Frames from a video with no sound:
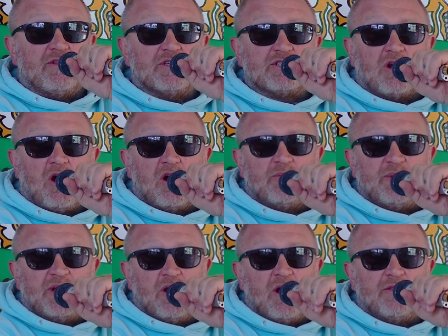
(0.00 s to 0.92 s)
for this
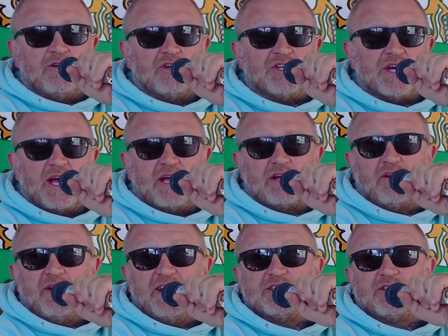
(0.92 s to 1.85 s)
car to be on their
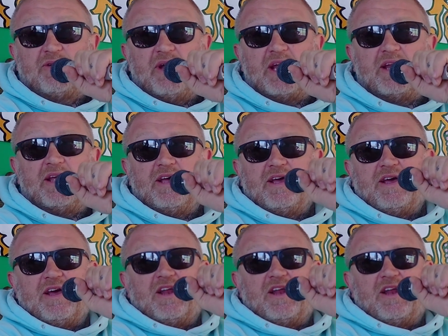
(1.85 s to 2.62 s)
giant green screen.